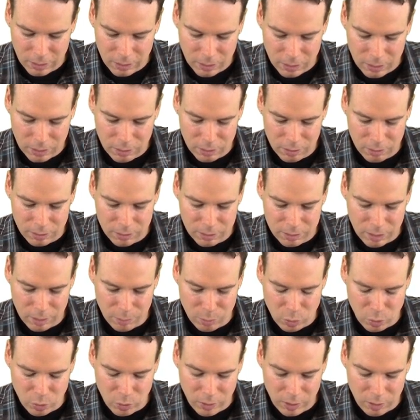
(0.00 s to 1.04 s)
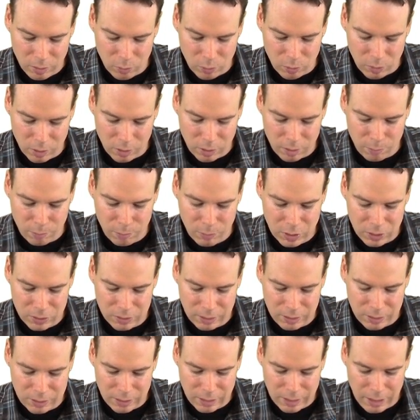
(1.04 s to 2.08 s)
you know, at some point we're
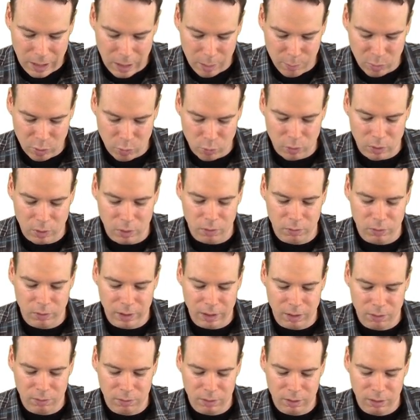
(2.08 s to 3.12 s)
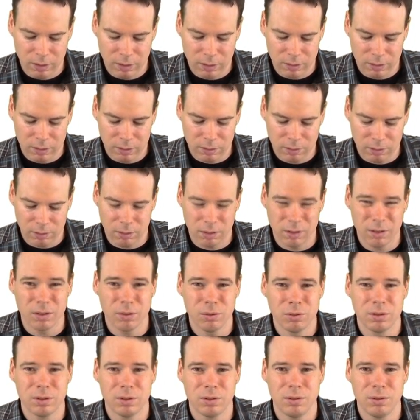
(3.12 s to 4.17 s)
missing a gap, but we're overcounting, and so
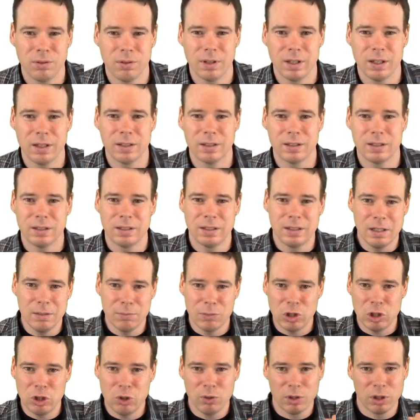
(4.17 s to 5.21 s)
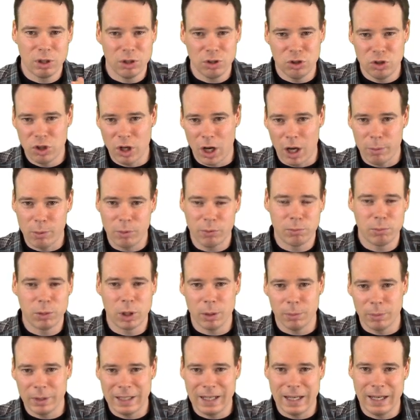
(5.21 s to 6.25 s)
those two things seem to do a good job of
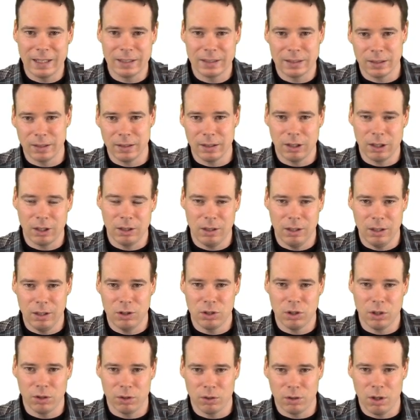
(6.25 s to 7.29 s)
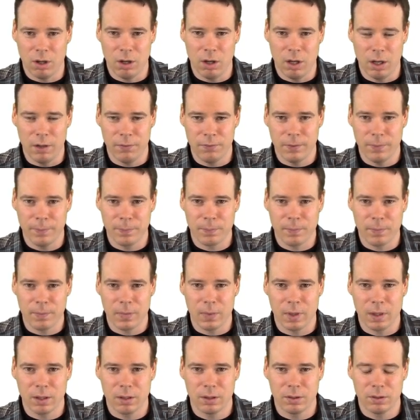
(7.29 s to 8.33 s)
probably canceling each other off.
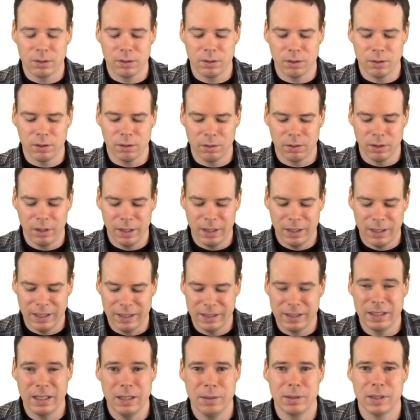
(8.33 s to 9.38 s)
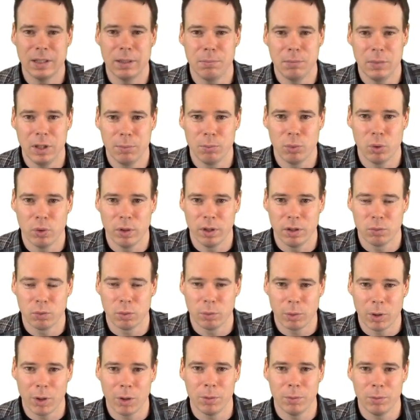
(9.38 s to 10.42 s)
So it seems that midpoints will
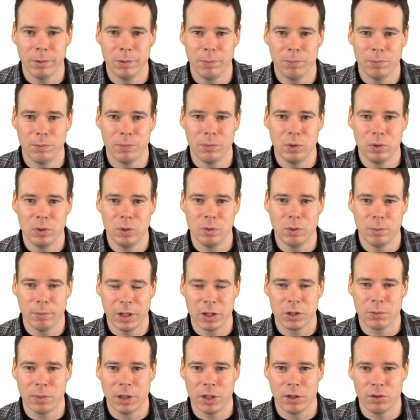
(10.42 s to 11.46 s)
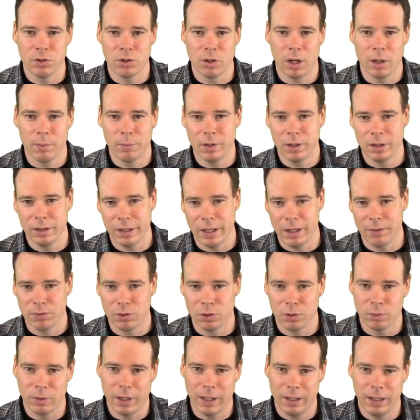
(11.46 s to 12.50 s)
probably do a much better job than
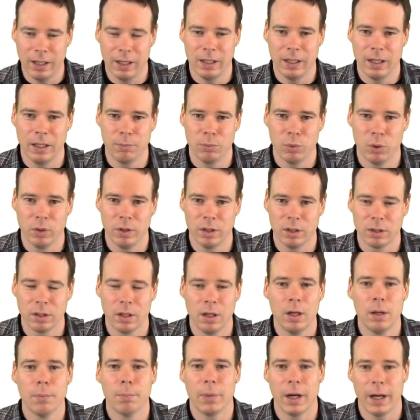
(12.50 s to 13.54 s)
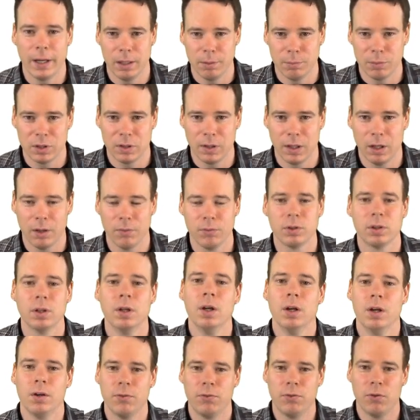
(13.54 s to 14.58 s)
left or right-hand endpoints by themselves
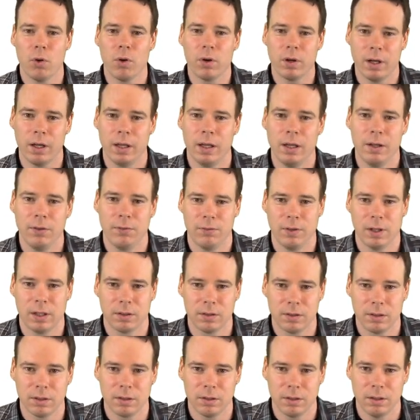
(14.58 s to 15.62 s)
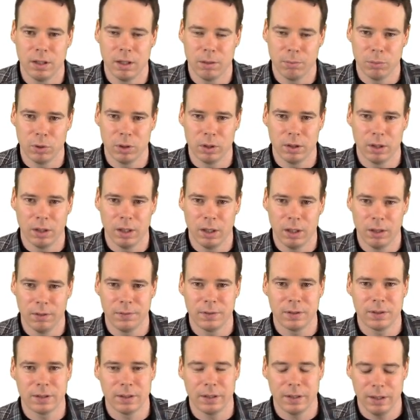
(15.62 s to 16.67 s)
for a fixed number
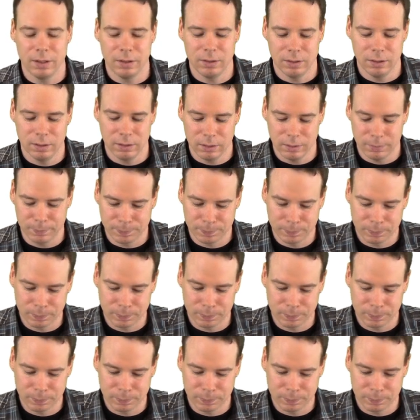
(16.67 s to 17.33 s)
of slices.